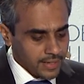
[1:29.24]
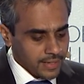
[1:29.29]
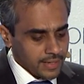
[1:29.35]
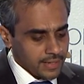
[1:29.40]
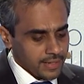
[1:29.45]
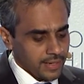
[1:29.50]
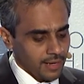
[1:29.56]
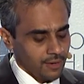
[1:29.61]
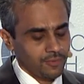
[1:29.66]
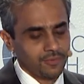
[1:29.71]

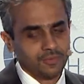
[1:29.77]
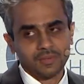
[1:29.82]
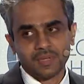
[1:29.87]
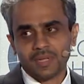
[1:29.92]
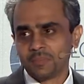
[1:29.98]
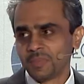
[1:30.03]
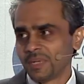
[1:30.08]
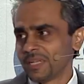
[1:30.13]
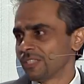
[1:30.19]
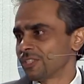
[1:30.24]
Now, in
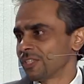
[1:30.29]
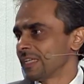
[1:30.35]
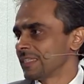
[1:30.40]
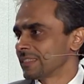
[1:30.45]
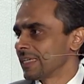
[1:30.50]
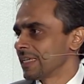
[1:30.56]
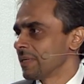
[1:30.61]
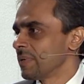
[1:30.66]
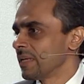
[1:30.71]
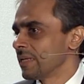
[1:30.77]
Malaysia, there are
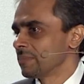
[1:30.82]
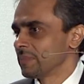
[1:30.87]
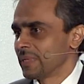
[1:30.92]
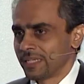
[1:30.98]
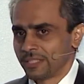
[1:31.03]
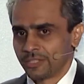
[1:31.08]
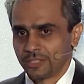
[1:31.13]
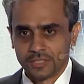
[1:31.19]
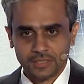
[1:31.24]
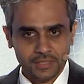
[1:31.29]
30 million
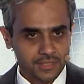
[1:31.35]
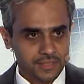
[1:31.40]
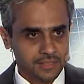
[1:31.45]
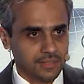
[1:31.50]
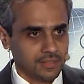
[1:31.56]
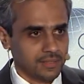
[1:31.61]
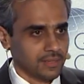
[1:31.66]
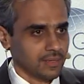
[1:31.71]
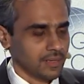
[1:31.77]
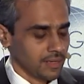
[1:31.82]
Malaysians,
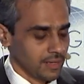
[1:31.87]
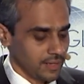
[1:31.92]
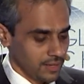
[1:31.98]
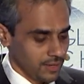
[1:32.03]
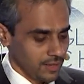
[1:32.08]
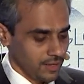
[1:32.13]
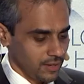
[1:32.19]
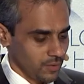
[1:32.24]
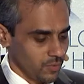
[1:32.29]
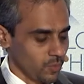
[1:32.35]

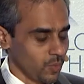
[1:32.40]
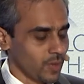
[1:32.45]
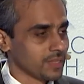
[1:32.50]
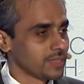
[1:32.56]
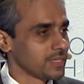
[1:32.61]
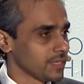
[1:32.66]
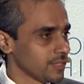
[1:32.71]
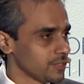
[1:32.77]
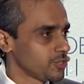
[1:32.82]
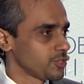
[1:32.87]

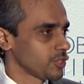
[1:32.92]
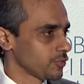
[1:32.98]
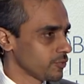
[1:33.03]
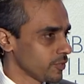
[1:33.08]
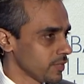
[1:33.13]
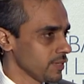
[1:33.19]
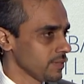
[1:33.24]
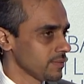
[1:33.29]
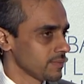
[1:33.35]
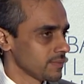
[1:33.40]
one-third
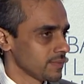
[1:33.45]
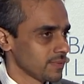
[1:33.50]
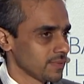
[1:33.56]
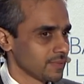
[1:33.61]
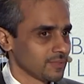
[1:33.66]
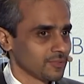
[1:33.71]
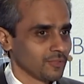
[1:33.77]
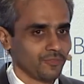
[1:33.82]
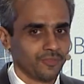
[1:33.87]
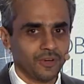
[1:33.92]
children,
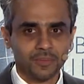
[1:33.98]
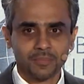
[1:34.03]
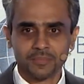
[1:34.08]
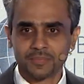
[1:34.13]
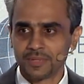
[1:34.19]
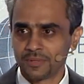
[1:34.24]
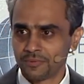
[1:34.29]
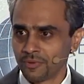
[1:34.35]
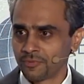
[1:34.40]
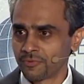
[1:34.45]
not very
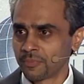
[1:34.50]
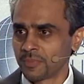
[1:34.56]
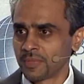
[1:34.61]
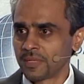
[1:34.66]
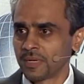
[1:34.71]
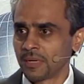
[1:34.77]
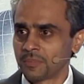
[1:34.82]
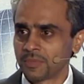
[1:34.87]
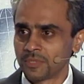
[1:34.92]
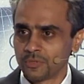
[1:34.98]
different from the
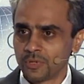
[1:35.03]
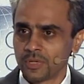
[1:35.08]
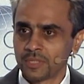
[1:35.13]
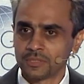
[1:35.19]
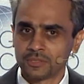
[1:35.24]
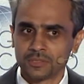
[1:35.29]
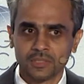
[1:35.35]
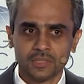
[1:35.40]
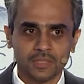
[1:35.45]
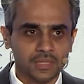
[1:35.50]
numbers you heard
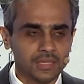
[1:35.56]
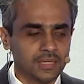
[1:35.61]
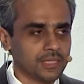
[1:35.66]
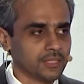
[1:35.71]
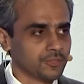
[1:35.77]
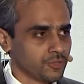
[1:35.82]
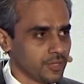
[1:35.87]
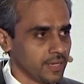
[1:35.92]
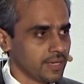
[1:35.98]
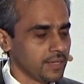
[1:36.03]
earlier
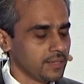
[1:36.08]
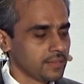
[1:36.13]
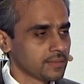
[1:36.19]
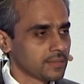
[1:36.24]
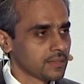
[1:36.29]
today.